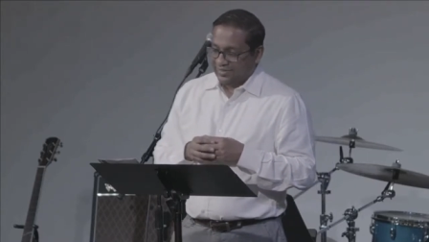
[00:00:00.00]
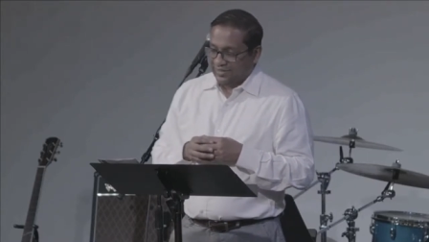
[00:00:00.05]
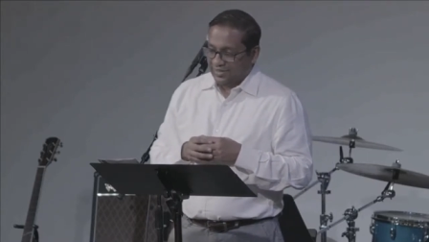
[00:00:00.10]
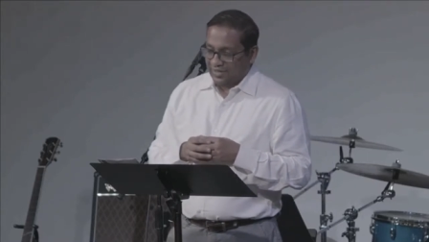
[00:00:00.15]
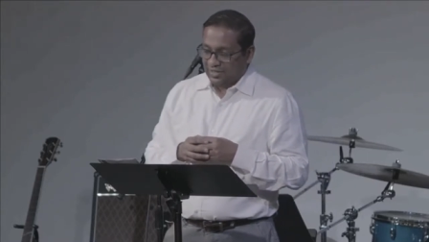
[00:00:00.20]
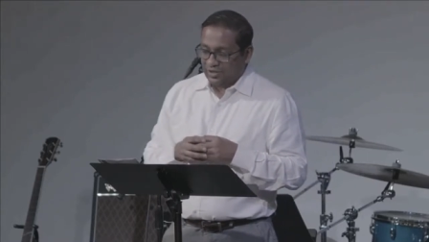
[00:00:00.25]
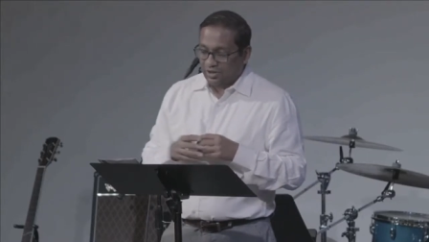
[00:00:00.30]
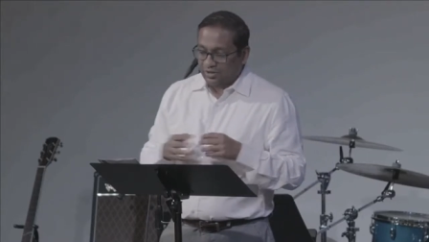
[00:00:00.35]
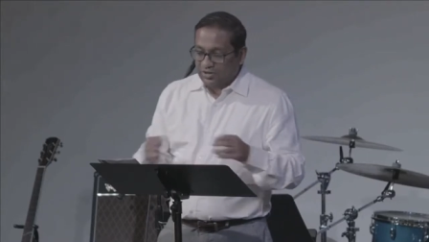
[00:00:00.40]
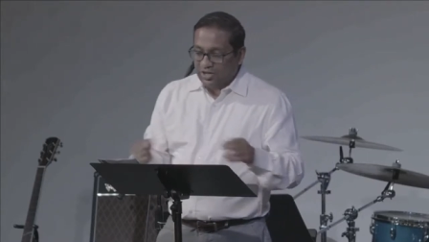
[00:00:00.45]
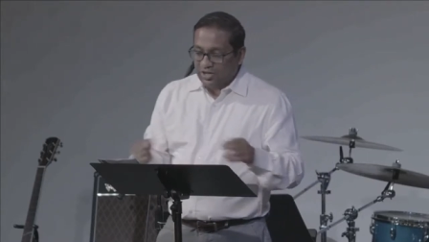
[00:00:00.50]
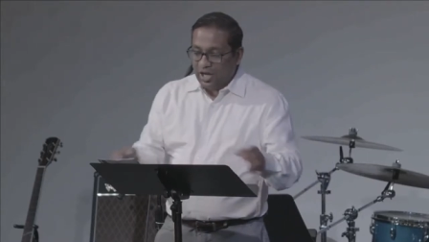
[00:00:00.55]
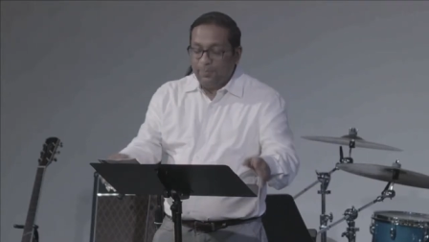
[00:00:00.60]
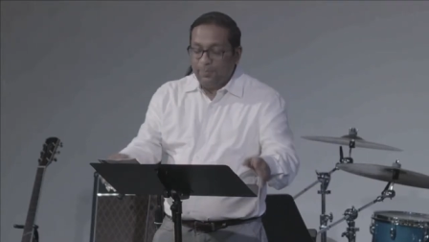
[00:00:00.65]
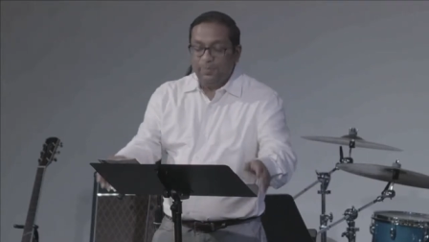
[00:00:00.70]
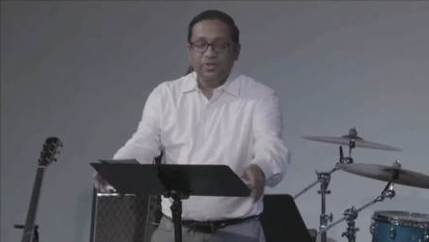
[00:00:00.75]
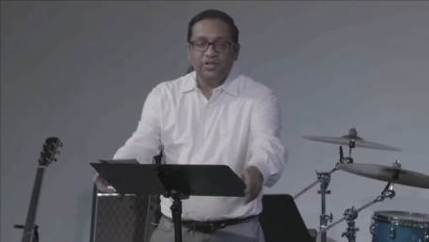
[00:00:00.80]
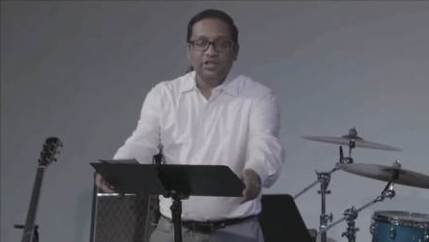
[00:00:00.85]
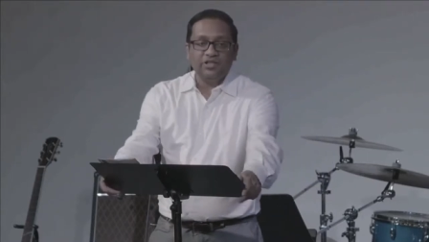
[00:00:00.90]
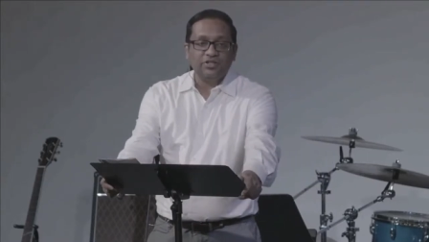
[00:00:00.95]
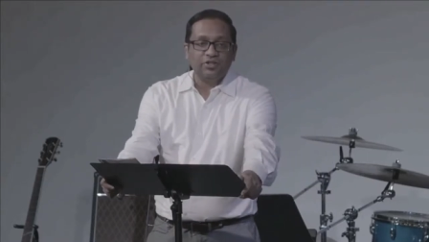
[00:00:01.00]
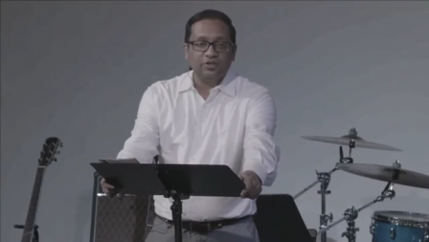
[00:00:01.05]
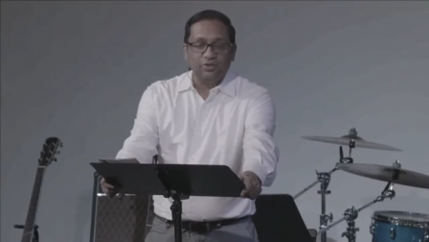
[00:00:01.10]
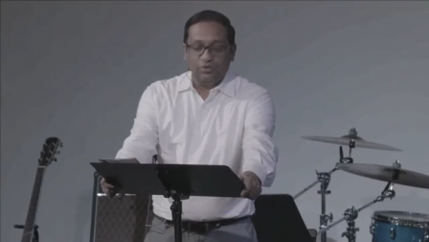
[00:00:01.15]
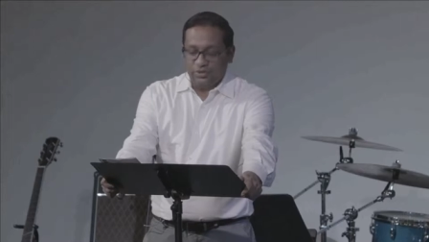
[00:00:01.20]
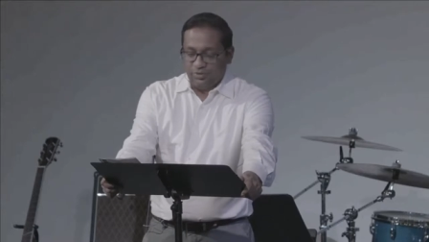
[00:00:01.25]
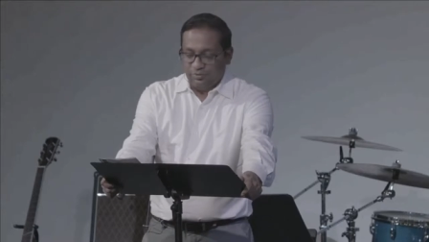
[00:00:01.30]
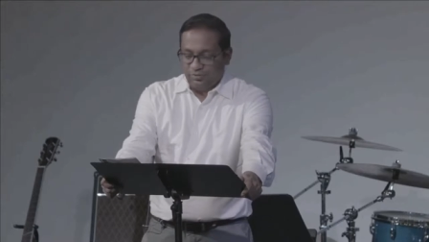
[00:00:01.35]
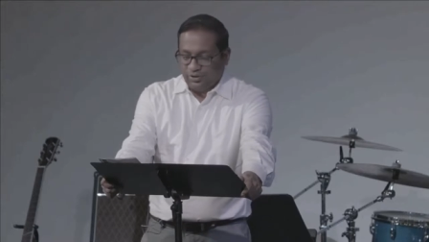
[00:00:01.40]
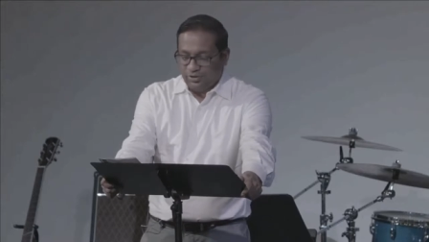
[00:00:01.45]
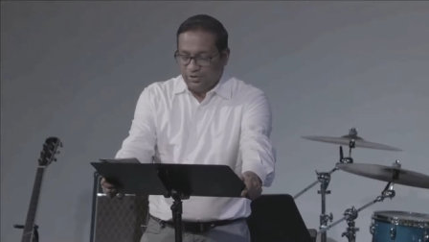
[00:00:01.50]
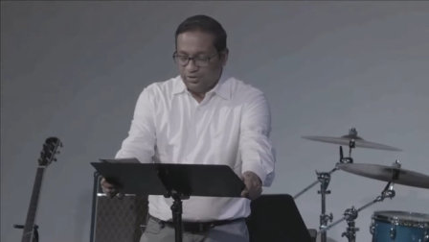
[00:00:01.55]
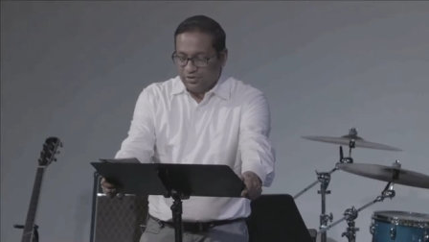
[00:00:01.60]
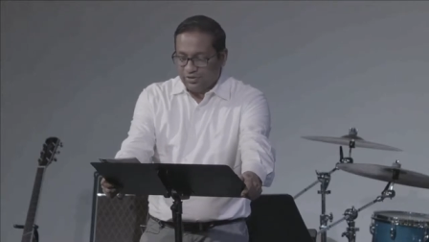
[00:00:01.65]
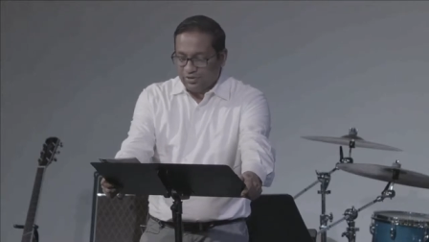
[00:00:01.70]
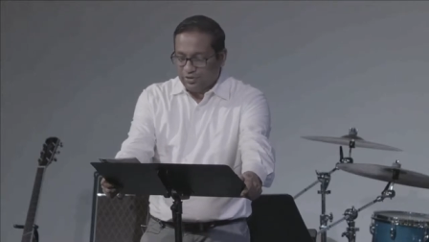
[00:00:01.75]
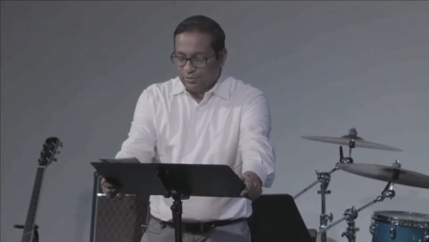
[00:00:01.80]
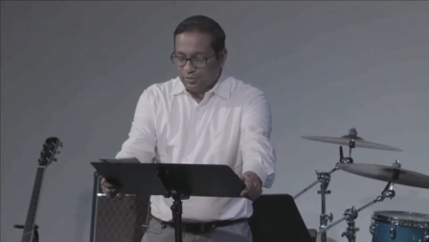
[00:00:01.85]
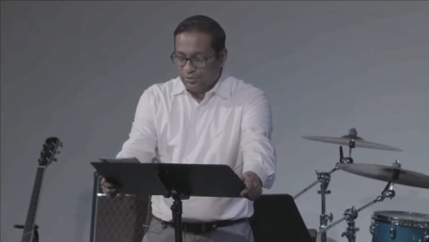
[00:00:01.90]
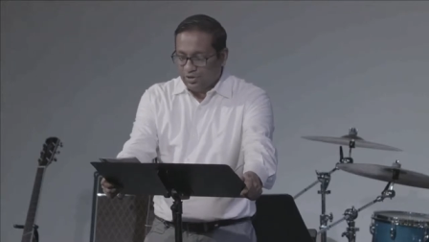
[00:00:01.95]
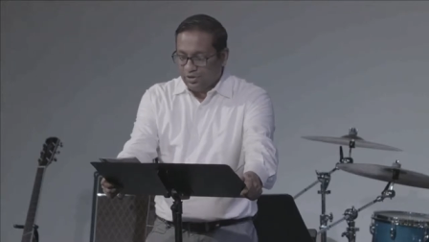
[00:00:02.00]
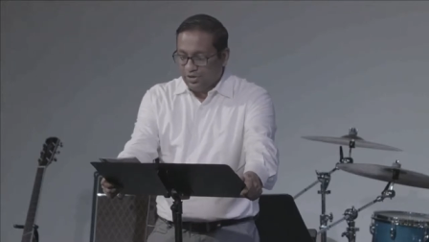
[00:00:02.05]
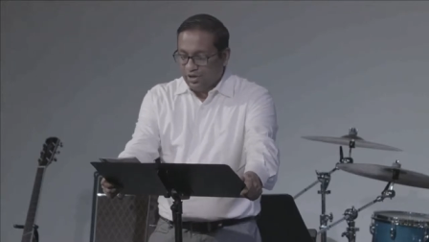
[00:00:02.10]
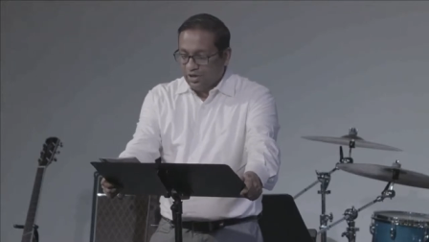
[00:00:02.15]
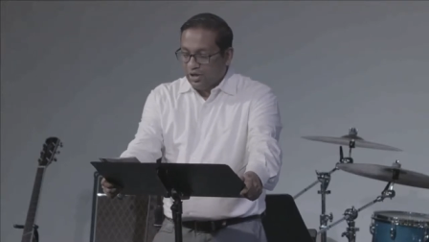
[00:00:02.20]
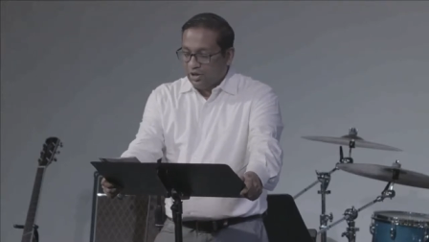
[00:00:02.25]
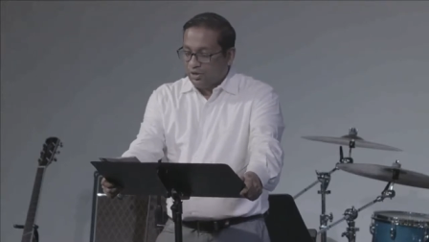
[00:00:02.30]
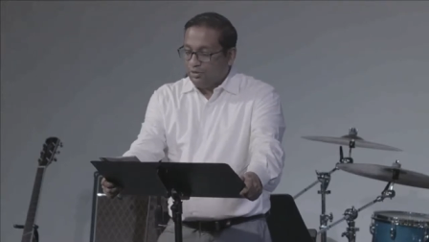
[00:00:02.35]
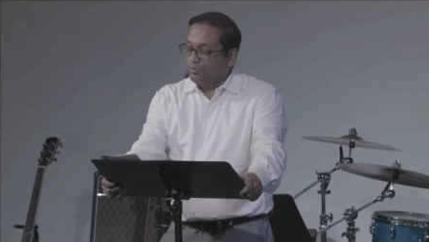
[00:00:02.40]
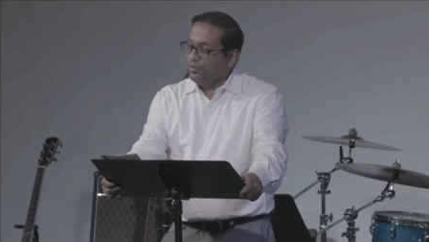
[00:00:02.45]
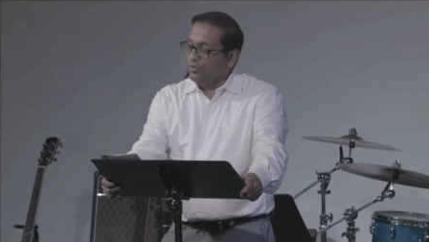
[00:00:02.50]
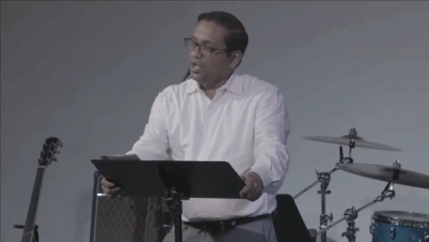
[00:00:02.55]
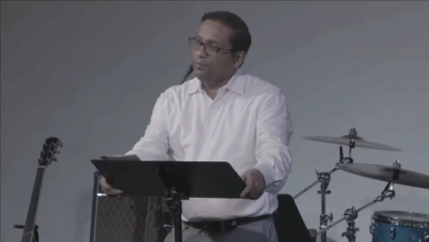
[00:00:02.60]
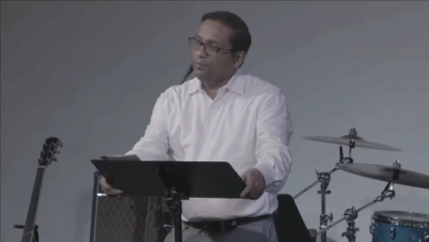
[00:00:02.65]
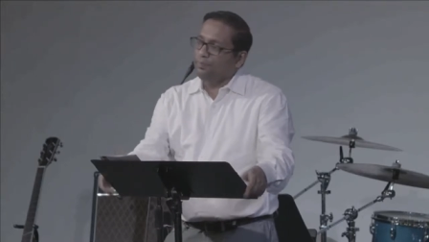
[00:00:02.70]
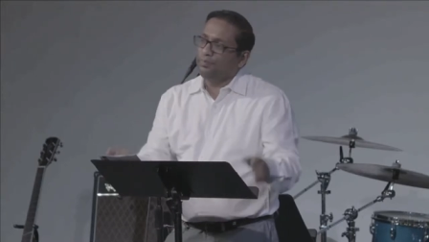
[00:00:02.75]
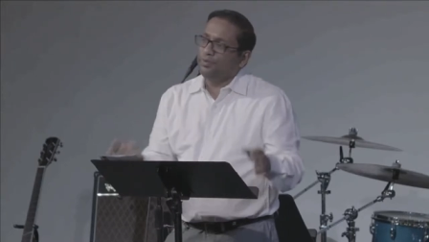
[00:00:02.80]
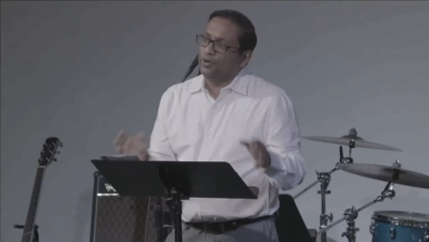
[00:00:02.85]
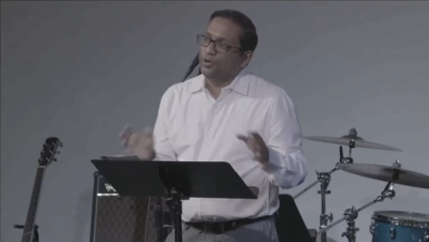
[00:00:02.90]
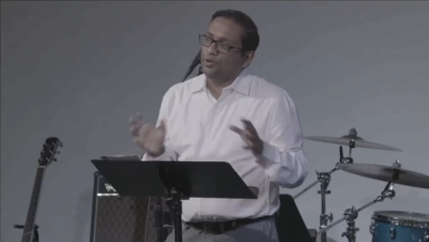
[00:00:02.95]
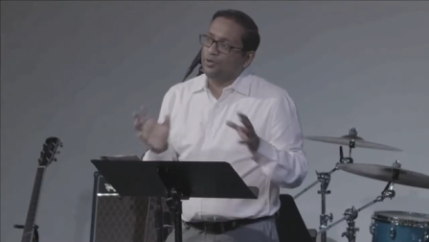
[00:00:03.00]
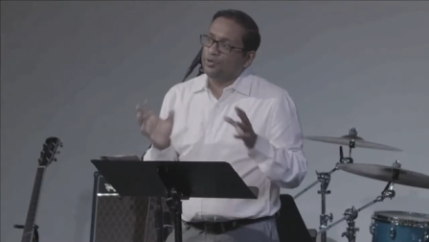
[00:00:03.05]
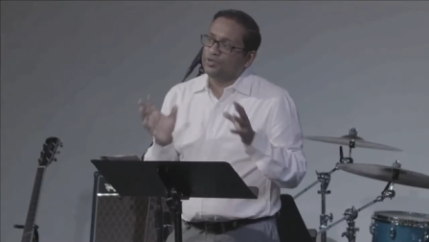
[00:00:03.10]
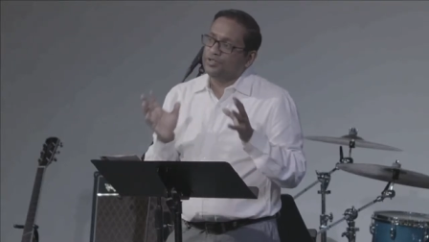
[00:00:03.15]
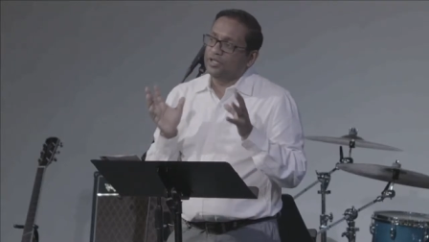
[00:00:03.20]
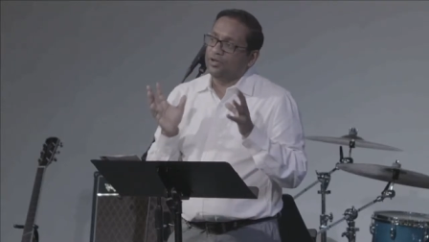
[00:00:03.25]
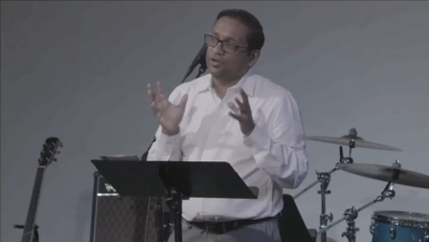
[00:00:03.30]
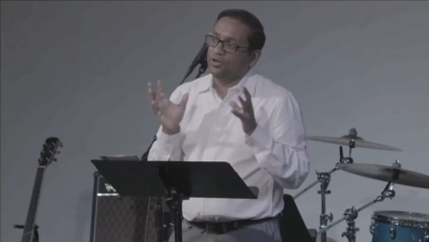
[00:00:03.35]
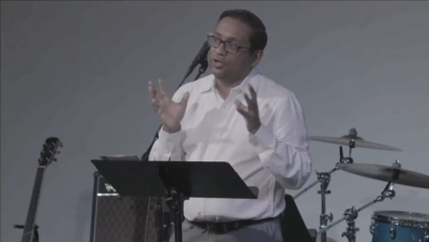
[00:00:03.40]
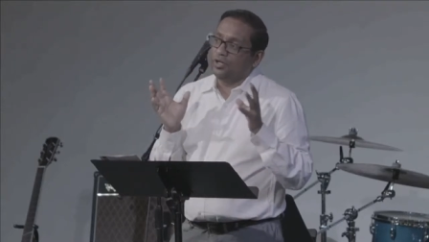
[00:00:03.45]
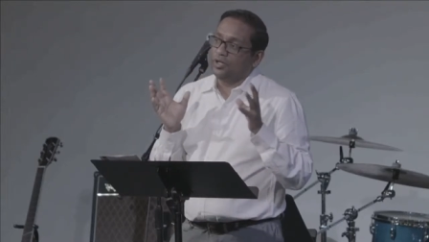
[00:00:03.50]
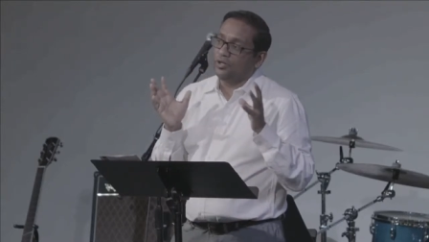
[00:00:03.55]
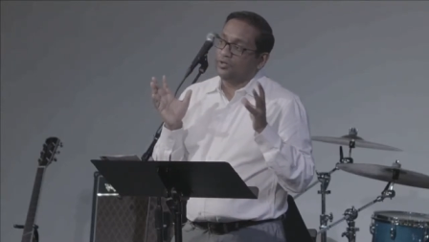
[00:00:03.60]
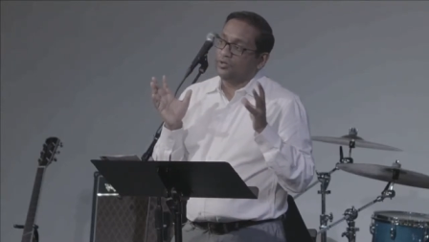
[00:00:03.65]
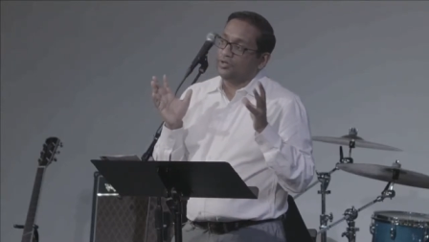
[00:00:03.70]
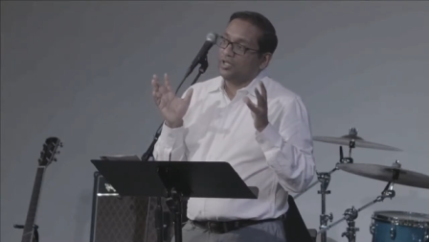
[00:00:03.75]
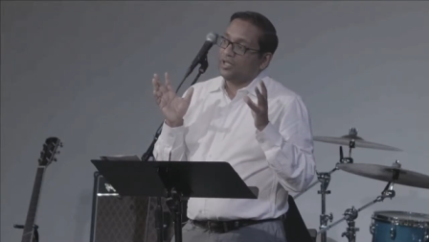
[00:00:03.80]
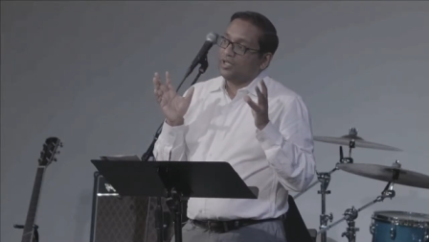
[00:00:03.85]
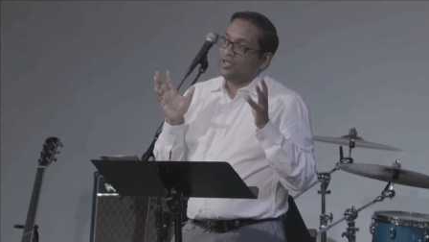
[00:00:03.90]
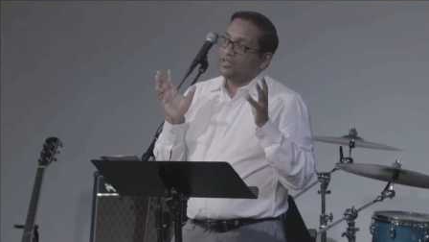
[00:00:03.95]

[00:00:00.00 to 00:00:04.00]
And on top of these golden menorahs were great bowls that held